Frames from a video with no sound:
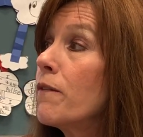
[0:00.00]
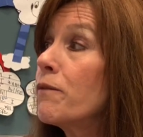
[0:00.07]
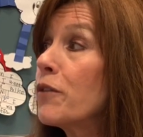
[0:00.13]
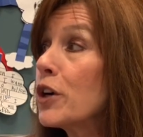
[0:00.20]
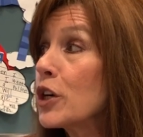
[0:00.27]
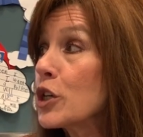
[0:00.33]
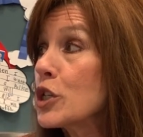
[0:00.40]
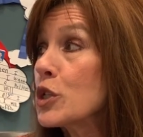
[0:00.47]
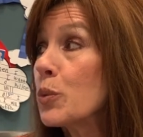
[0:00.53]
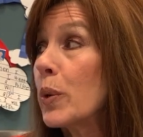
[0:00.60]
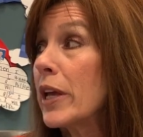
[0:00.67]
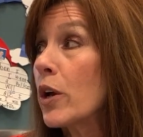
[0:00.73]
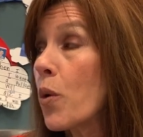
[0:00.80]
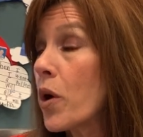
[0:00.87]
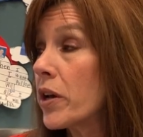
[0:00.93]
First, we
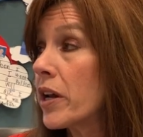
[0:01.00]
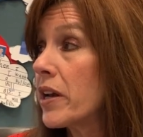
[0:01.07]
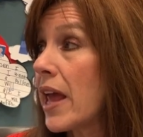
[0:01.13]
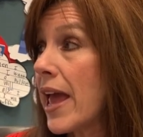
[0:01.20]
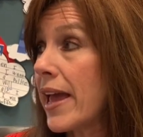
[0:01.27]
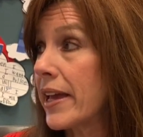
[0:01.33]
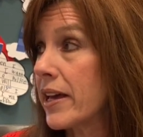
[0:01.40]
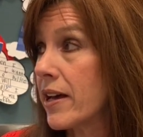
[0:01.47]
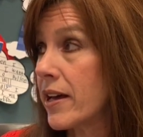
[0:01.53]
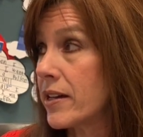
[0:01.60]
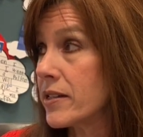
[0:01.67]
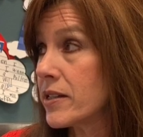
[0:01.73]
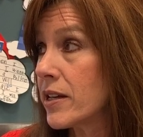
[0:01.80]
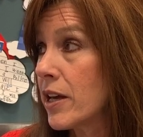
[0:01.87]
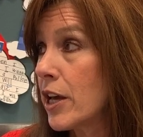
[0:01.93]
go on an egg
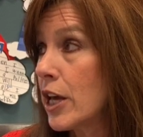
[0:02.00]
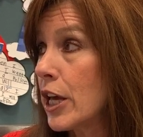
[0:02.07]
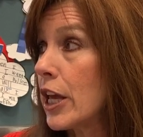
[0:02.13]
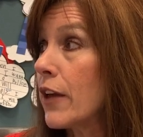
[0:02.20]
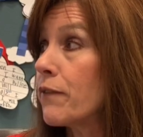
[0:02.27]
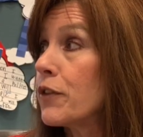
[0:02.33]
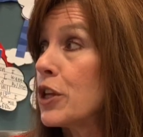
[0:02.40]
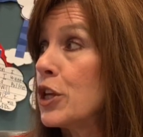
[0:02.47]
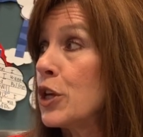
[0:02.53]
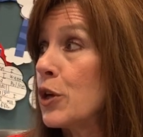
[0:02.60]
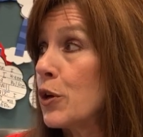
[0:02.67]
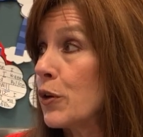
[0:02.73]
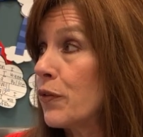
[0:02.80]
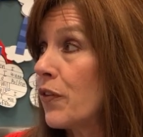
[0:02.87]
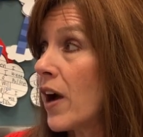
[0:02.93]
hunt. If
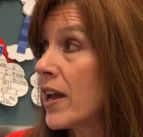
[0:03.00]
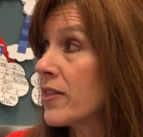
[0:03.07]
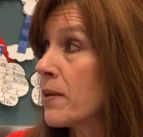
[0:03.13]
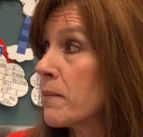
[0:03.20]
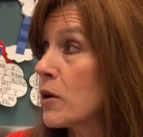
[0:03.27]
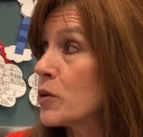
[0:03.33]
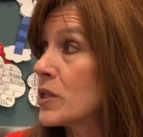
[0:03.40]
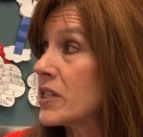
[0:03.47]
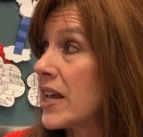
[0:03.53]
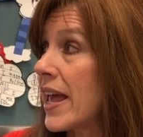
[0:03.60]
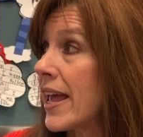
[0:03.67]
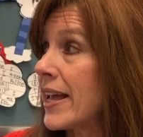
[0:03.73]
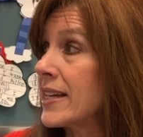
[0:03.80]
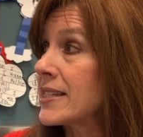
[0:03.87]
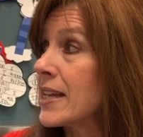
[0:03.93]
you find the most
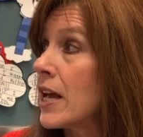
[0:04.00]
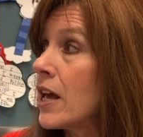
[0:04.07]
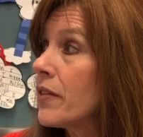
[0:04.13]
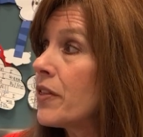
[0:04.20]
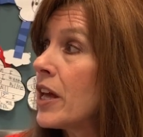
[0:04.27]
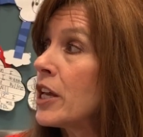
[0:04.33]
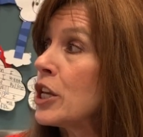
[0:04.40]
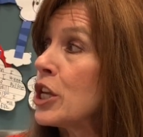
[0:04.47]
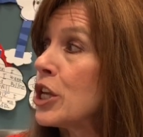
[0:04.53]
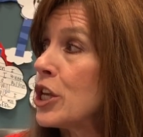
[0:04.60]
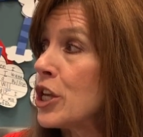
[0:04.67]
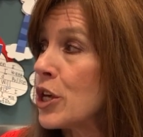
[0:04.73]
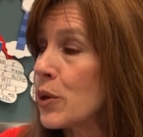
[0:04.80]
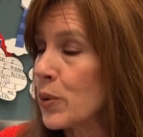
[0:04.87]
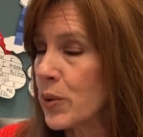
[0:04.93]
eggs, then
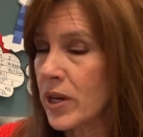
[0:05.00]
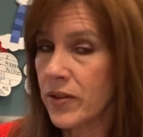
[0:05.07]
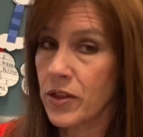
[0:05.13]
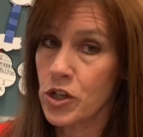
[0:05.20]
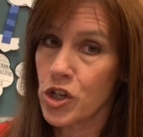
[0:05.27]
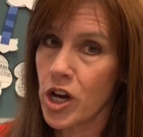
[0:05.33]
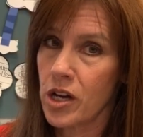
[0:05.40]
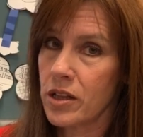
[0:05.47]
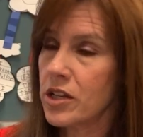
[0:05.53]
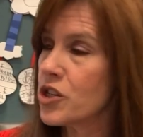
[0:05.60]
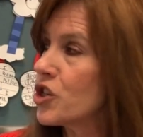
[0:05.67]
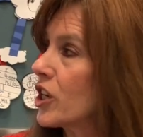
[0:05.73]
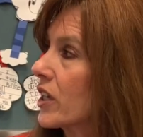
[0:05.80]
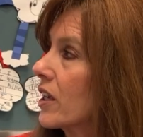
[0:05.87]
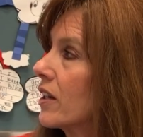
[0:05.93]
you get the chocolate
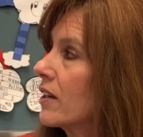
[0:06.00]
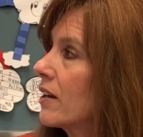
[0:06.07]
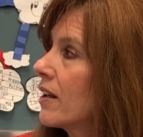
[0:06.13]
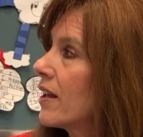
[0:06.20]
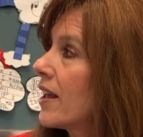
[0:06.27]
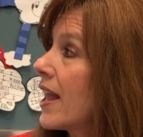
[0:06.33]
chicken.